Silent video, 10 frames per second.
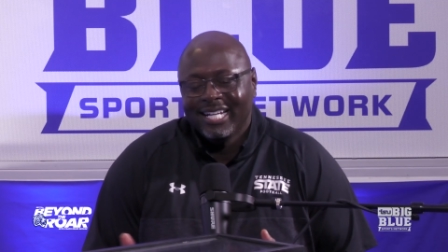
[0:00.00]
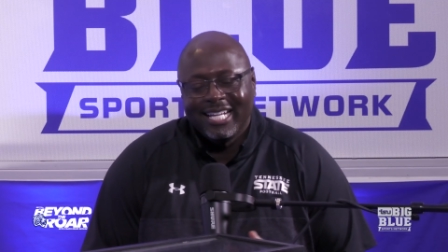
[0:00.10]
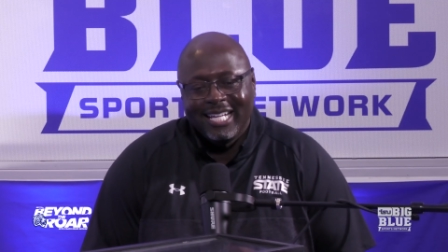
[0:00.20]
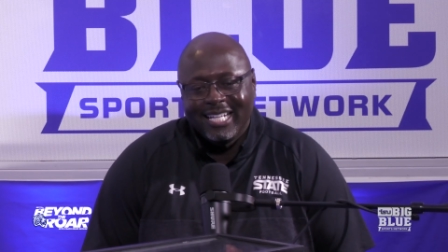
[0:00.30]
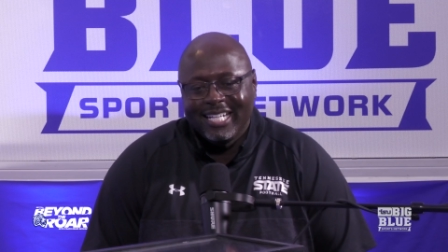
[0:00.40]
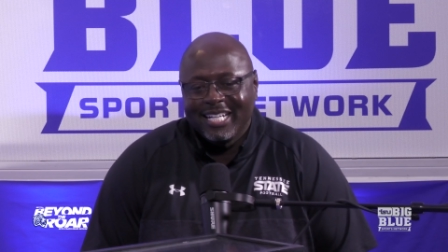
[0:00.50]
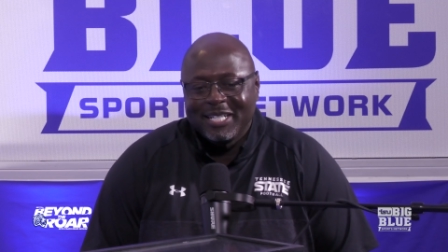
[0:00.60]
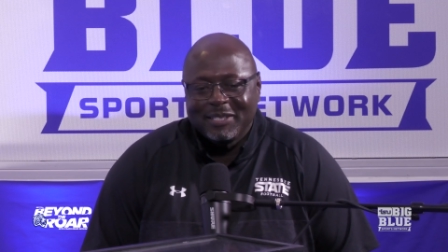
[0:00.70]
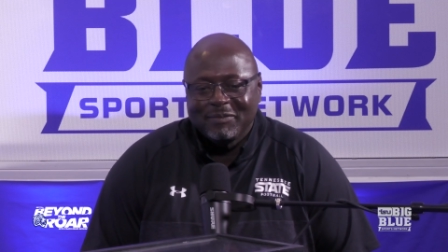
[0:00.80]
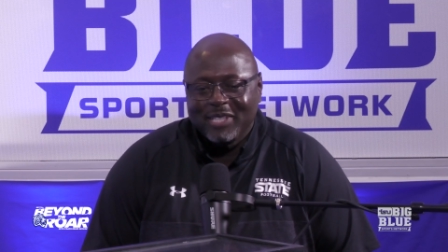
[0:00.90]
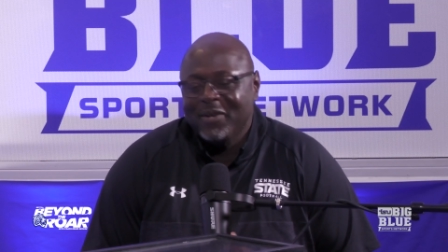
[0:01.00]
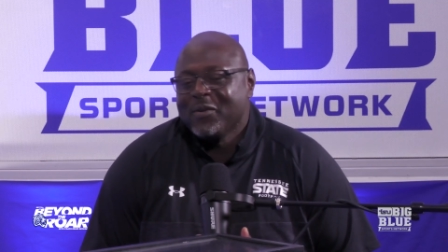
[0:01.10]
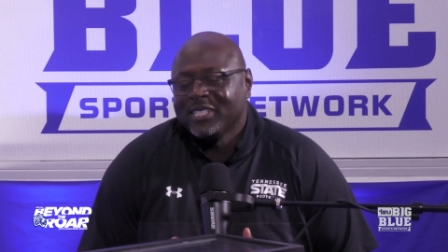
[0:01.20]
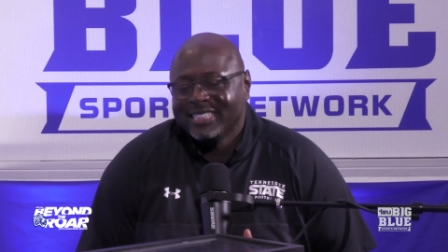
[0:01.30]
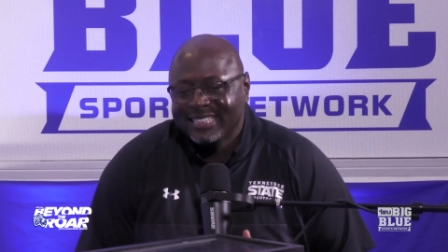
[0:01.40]
and um, they
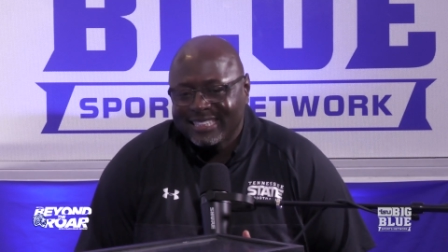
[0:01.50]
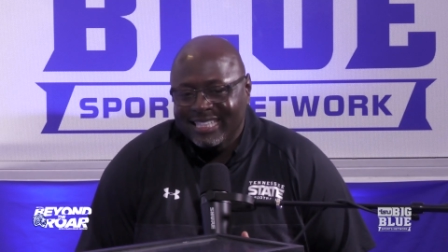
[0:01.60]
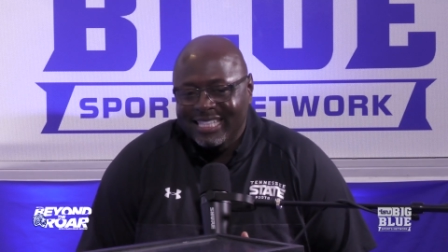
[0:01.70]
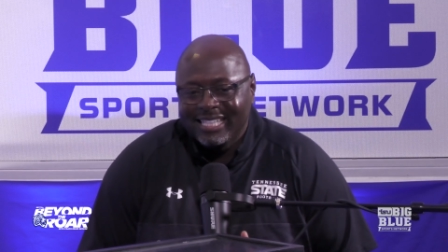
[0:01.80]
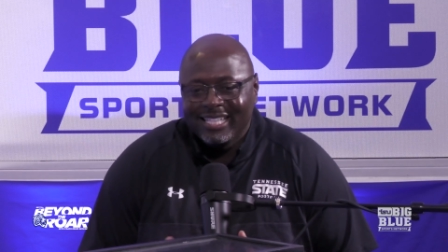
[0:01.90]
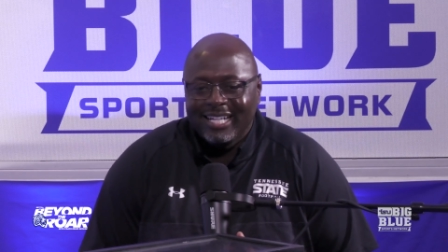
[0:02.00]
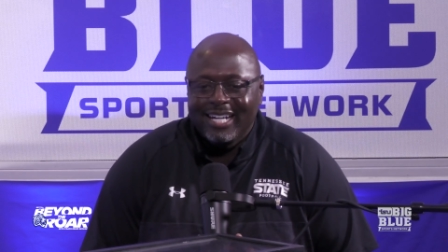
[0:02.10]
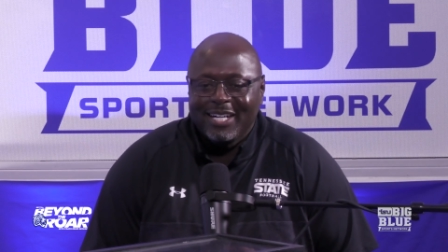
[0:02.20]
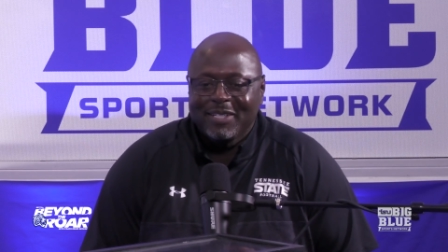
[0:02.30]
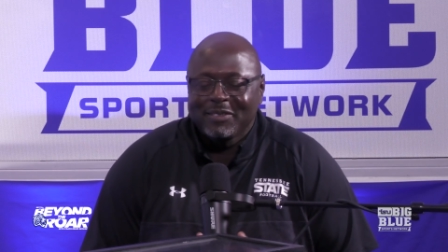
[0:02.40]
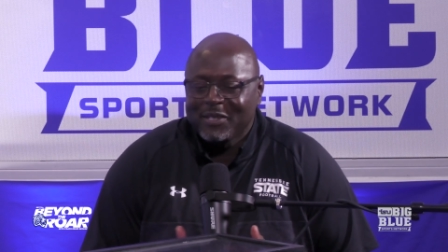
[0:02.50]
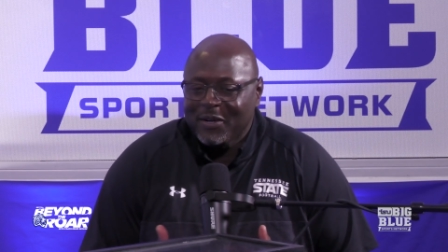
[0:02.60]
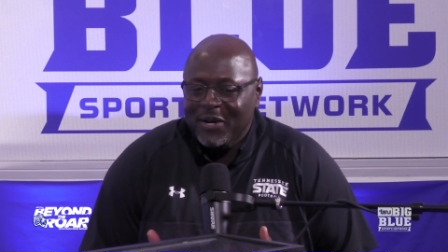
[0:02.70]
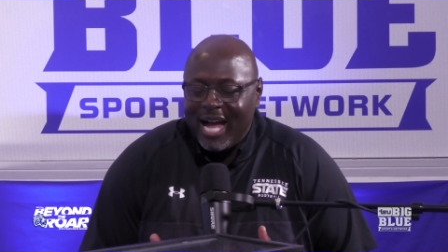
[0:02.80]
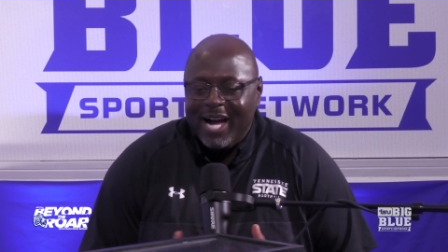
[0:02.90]
wanted to see, uh, you
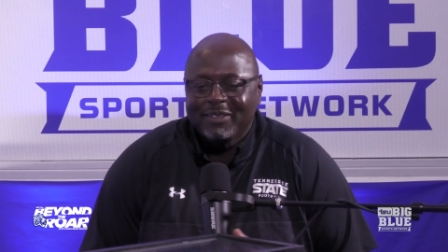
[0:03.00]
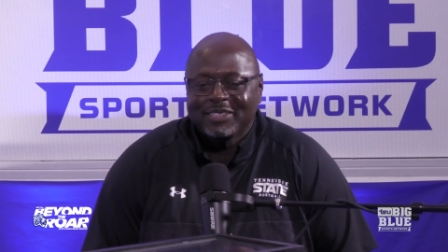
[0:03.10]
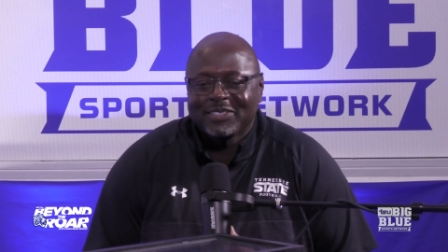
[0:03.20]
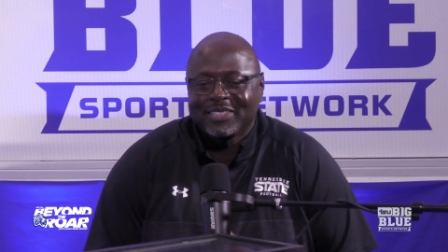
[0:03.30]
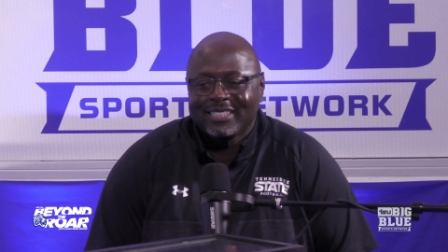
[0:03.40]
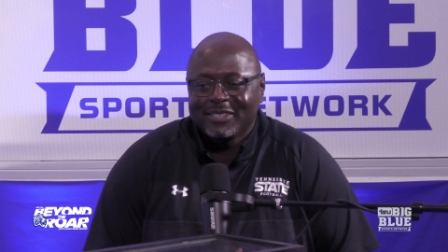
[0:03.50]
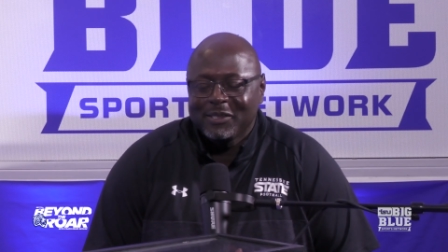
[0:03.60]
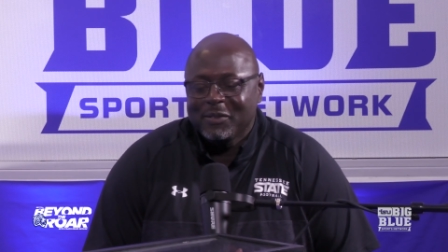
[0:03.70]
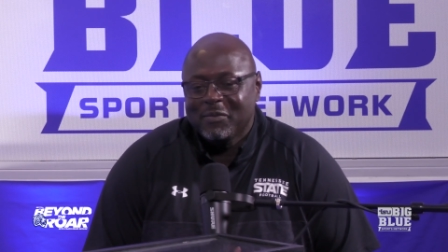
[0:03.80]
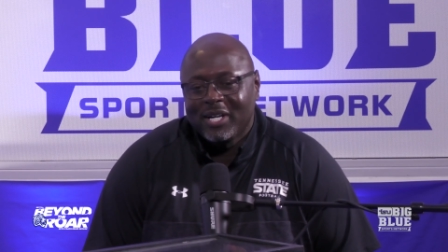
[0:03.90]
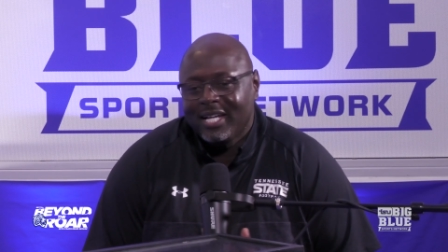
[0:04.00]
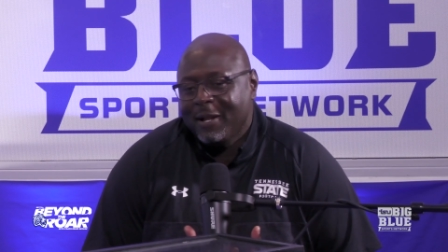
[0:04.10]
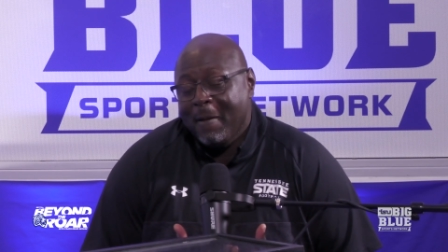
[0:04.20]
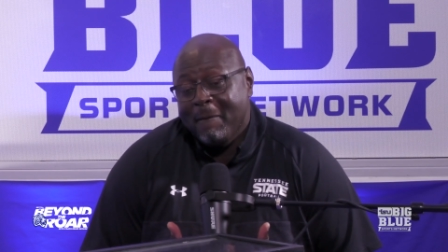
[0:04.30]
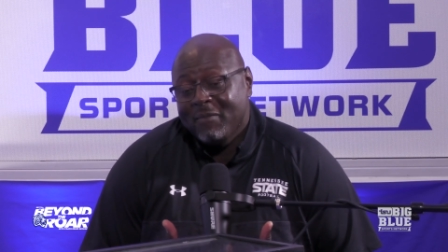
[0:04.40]
know, how I was going to do, but
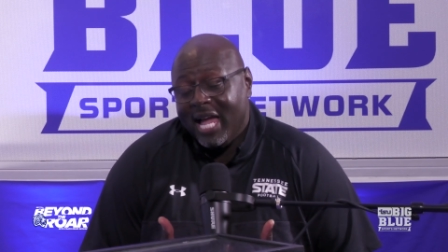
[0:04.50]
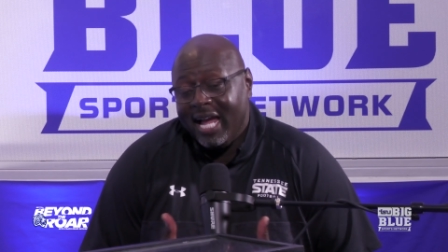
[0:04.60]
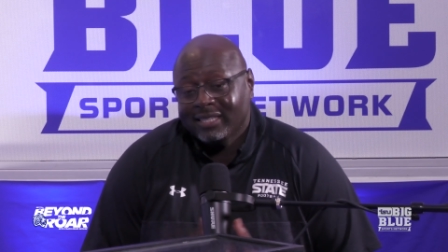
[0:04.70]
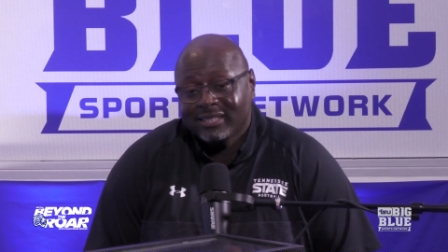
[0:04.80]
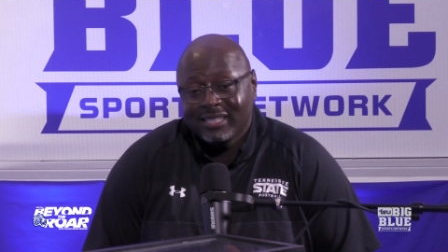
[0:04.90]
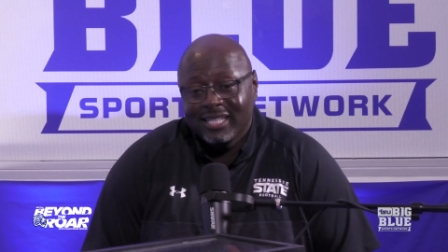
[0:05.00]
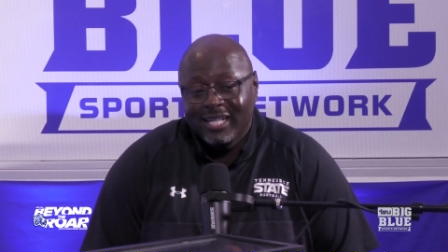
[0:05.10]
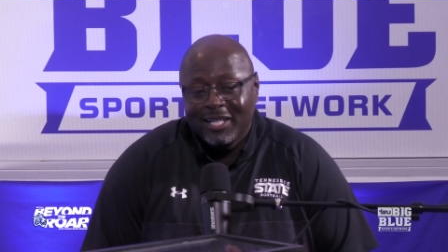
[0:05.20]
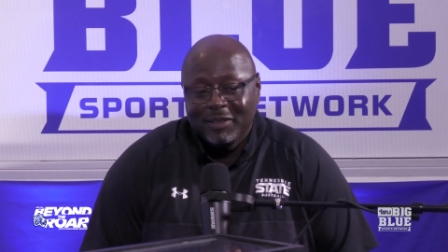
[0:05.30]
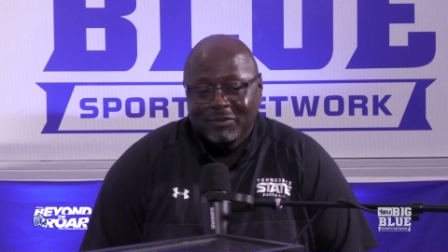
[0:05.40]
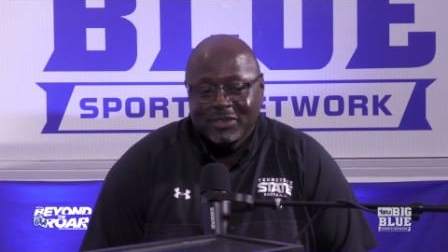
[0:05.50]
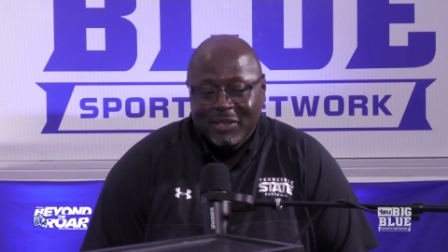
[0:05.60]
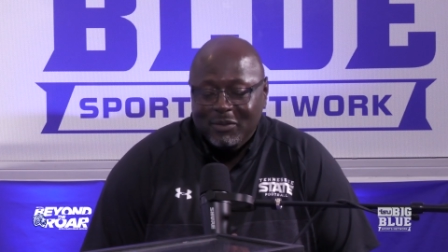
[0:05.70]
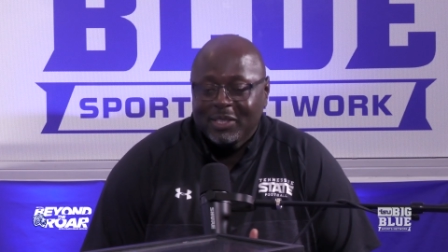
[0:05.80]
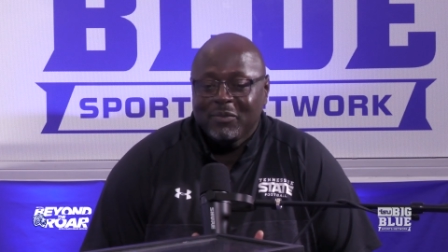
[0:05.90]
actually um,
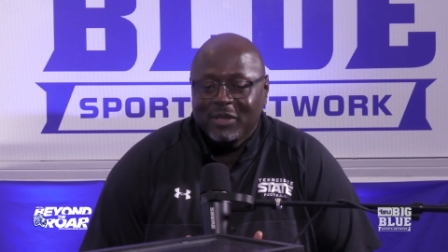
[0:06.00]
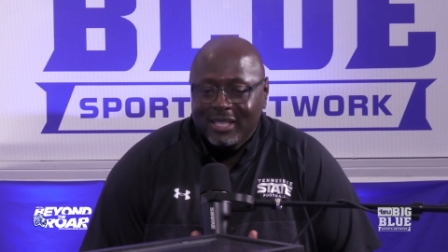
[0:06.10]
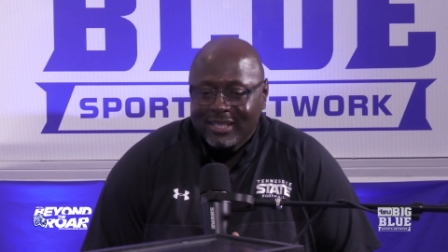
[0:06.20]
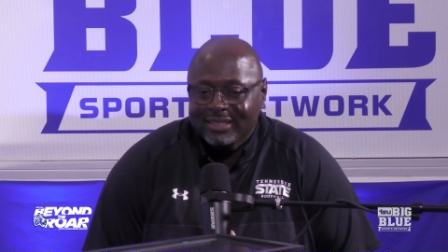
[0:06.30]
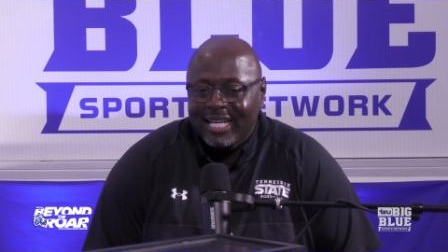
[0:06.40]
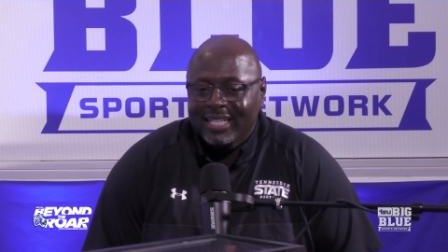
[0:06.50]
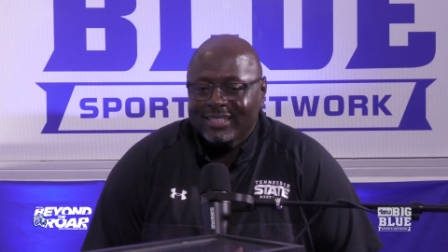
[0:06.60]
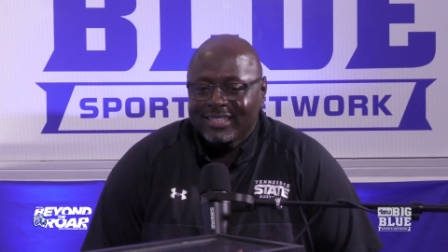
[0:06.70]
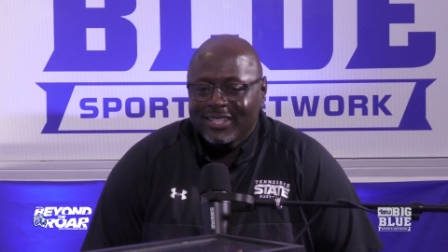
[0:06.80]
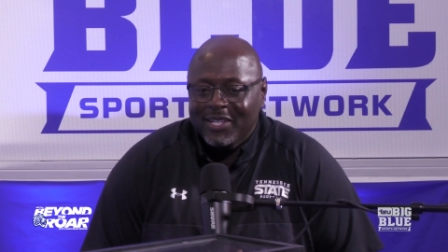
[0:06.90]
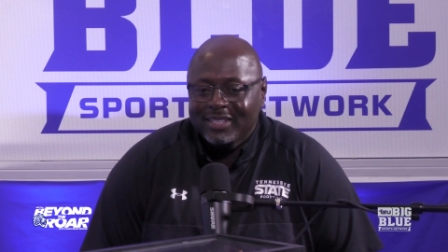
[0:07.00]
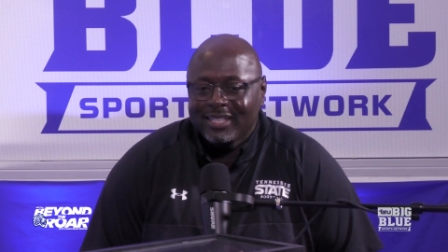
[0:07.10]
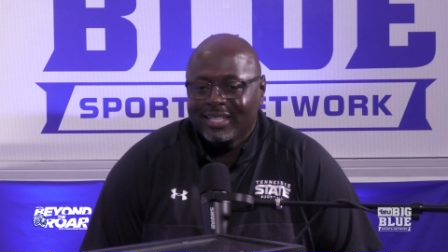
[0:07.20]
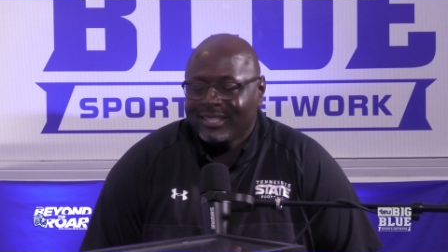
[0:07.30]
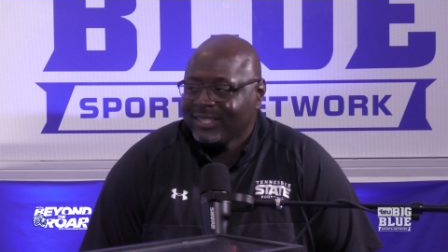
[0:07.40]
some of the comedians actually thought
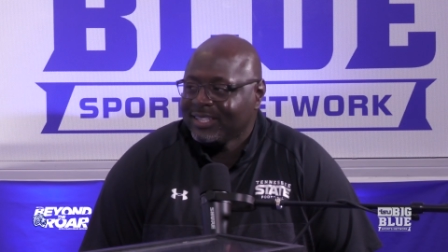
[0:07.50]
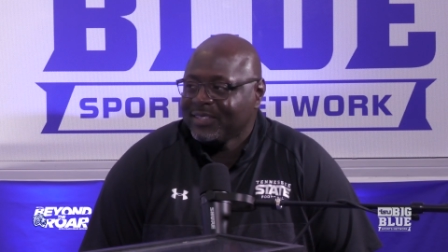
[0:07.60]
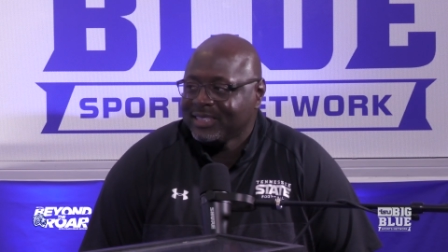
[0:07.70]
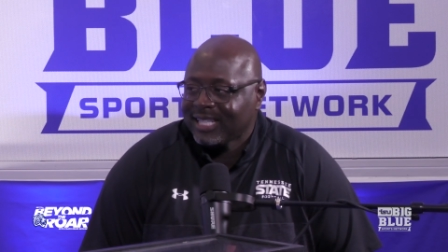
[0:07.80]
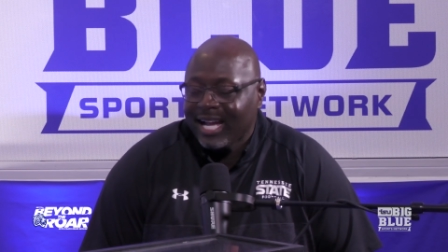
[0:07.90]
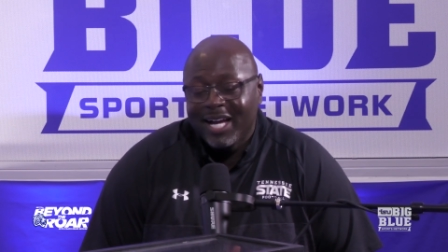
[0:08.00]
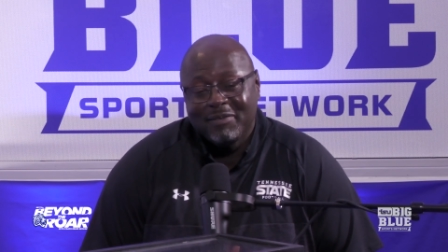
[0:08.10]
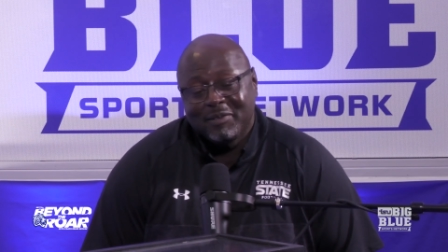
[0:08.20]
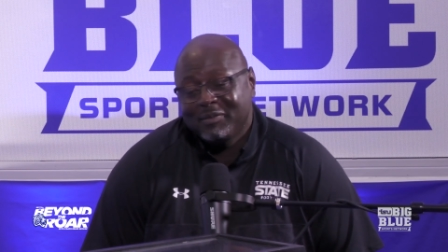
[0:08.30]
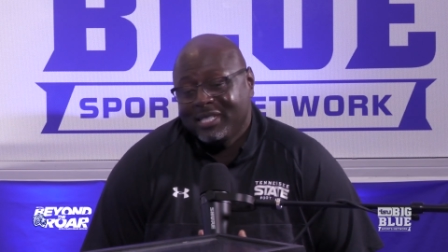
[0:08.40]
that I did a good job. I